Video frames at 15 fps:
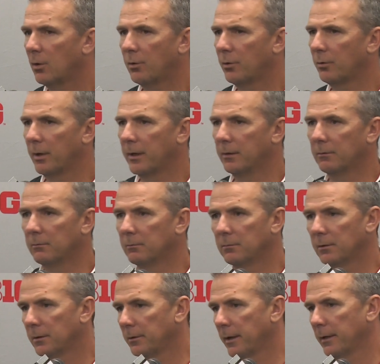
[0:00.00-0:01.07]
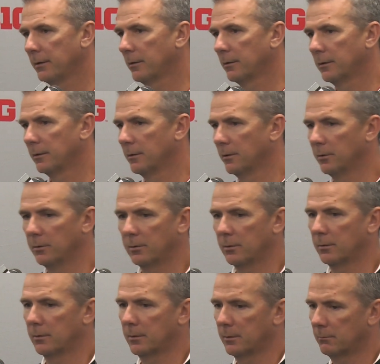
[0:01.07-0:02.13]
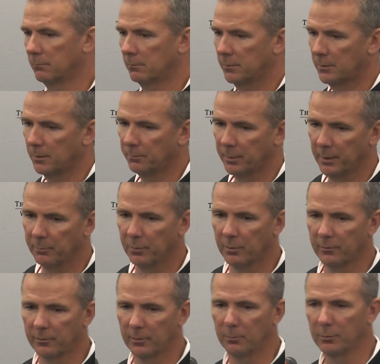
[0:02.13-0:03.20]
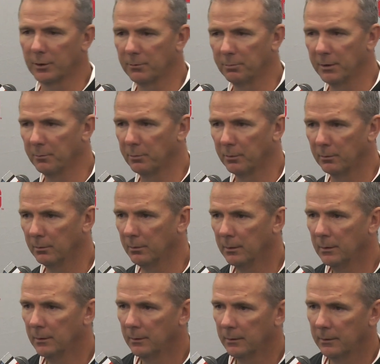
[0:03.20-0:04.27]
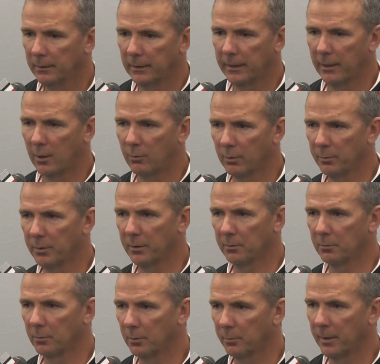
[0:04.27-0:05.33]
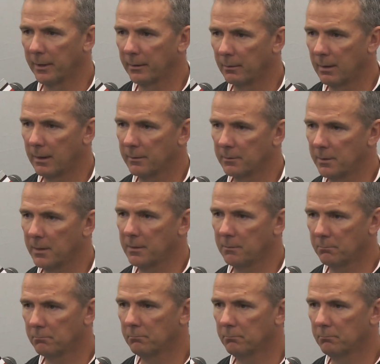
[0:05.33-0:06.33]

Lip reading: Oh, they're great. They're great. They're good dudes. And they're good people from good people, and they all want to be the quarterback at Ohio State.